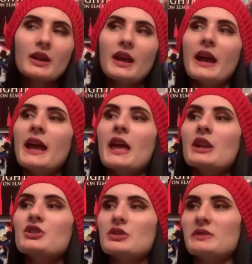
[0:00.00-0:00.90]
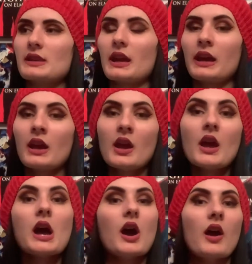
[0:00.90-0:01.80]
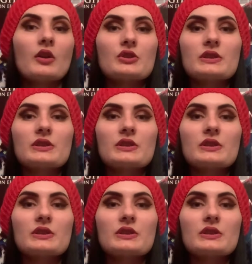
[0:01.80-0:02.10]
and she was like, oh,